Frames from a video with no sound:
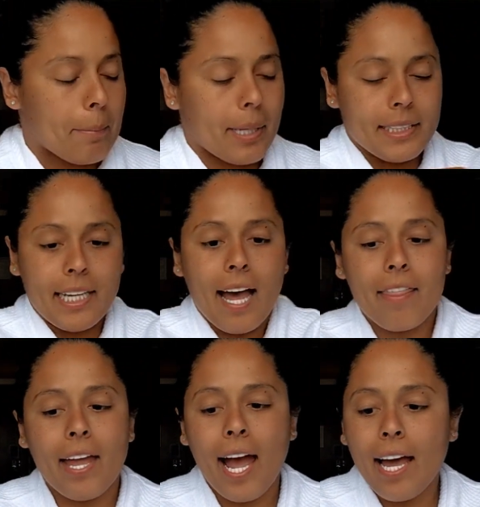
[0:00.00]
But yeah,
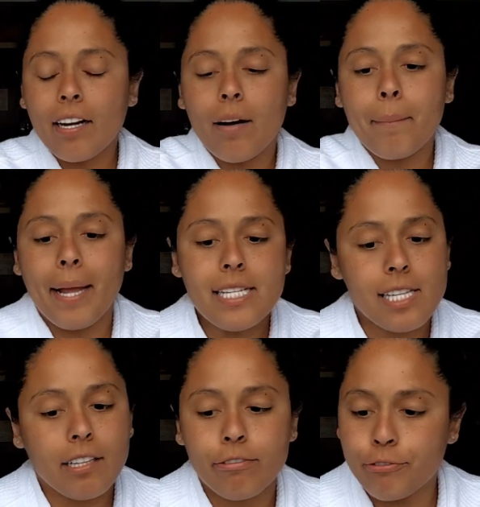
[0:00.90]
they had
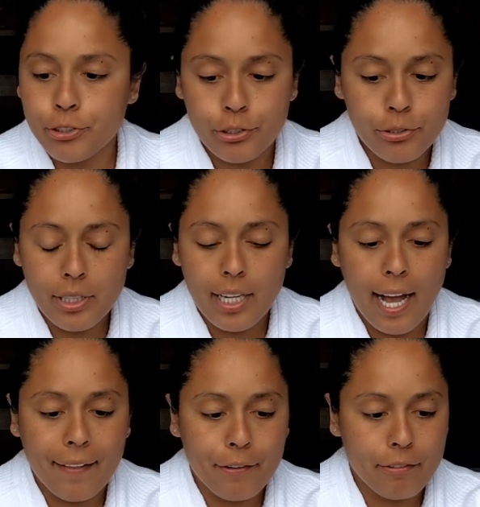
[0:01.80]
amazing food
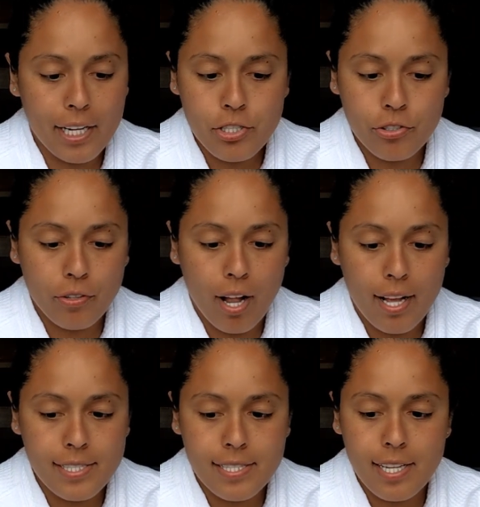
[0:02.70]
at the
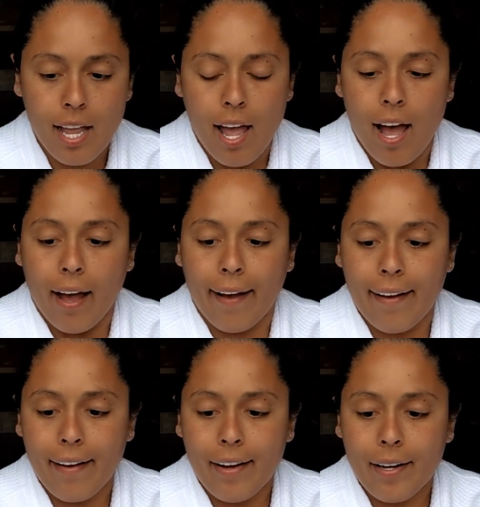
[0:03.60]
restaurants.
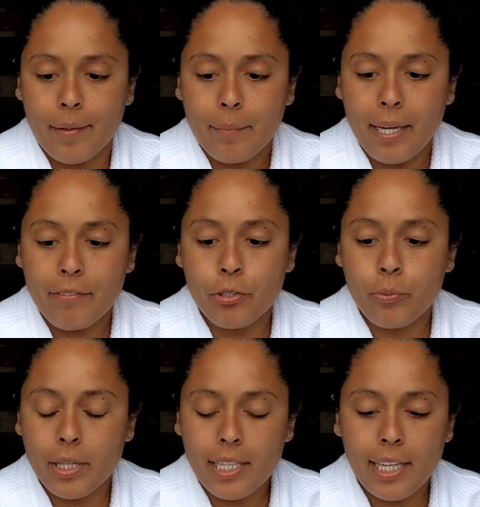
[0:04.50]
If you
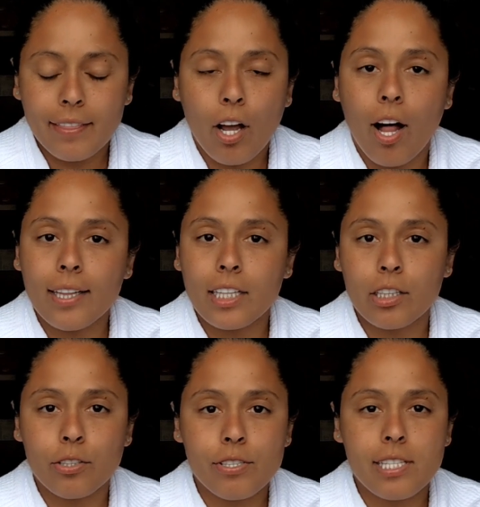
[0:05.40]
were to get the
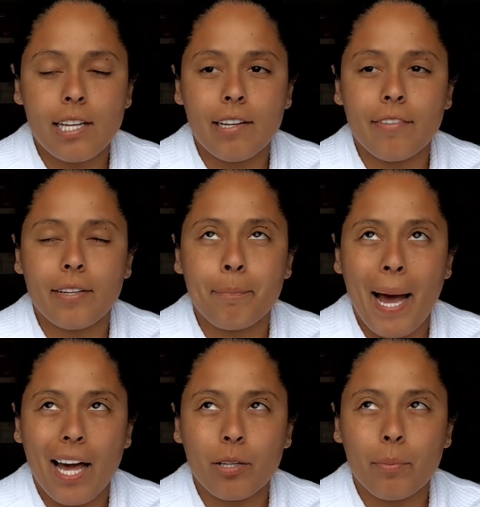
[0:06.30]
all-inclusive,
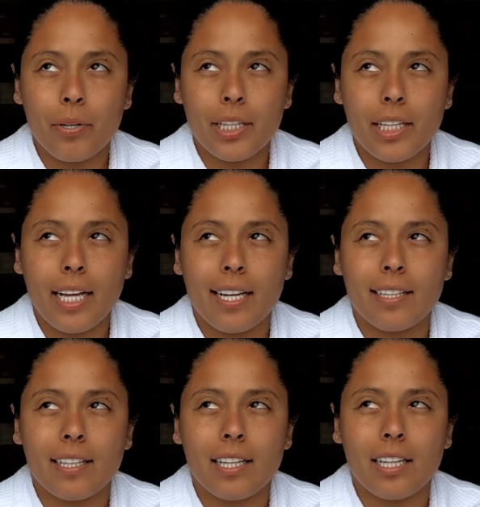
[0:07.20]
paddleboarding
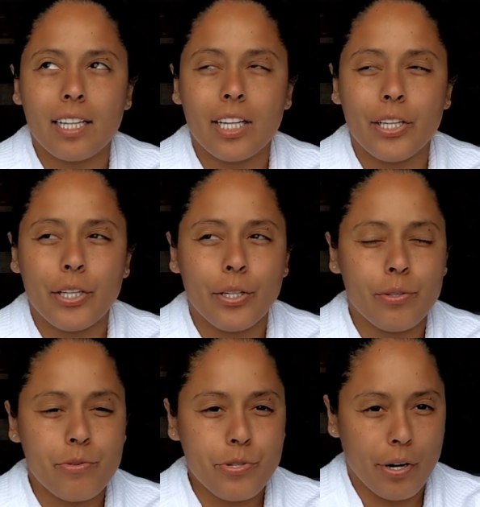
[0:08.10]
and
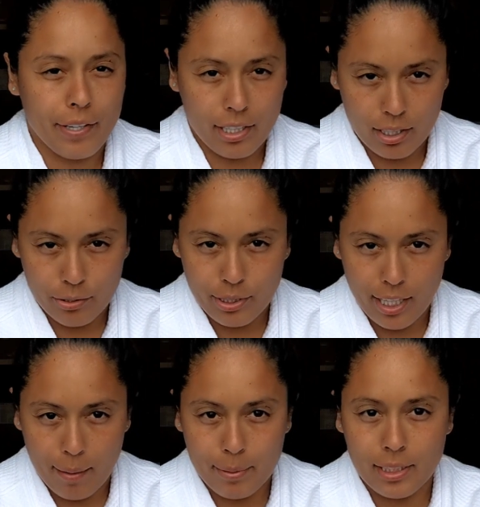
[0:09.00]
canoes are included,
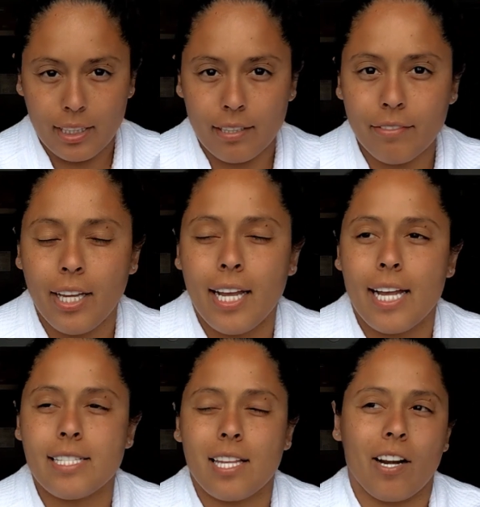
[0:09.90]
I believe.
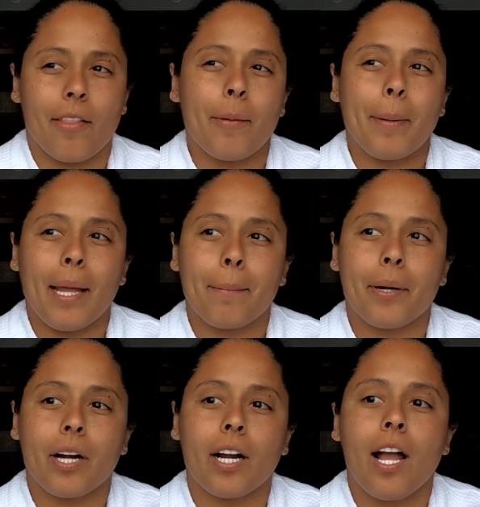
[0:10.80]
It said on the
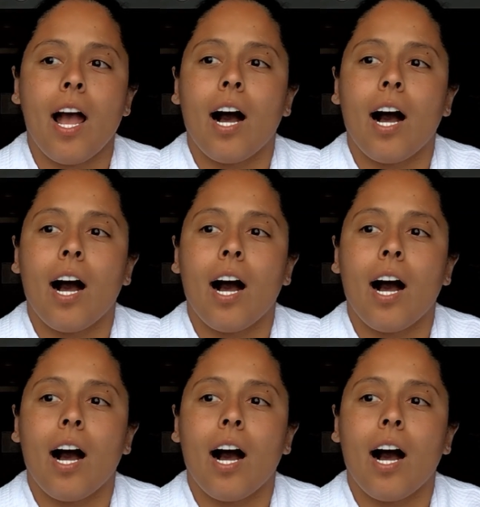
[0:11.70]
paper.